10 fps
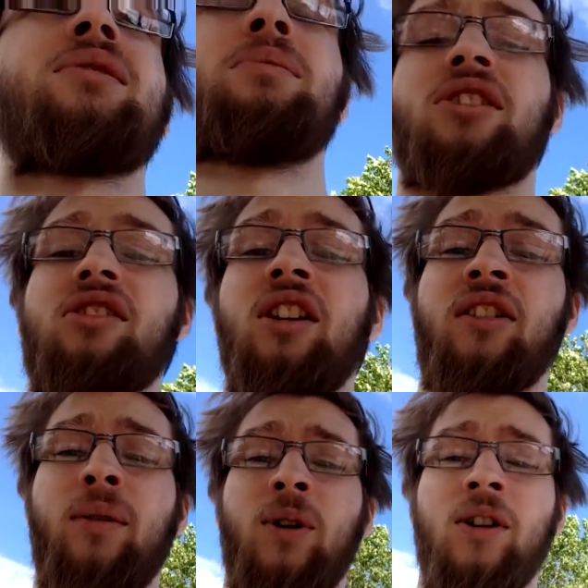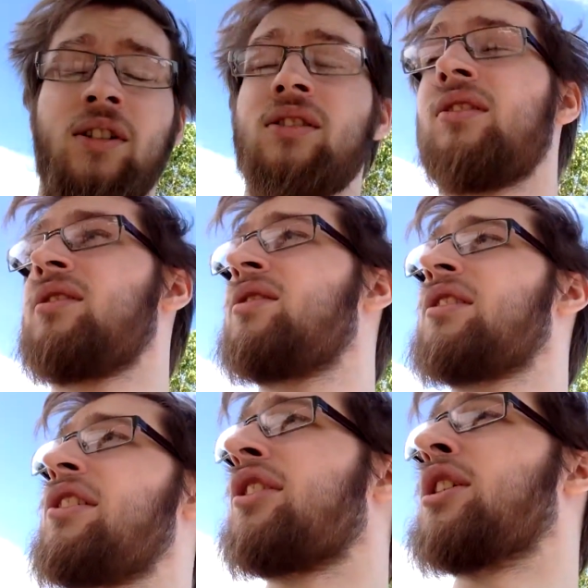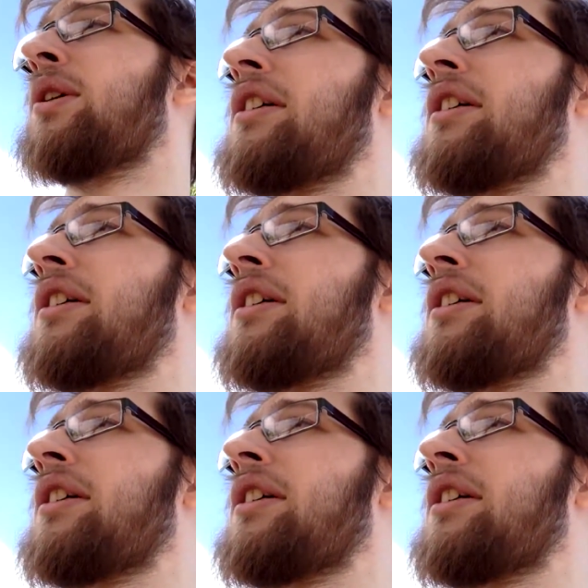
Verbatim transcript: Mitch isn't here anymore. So,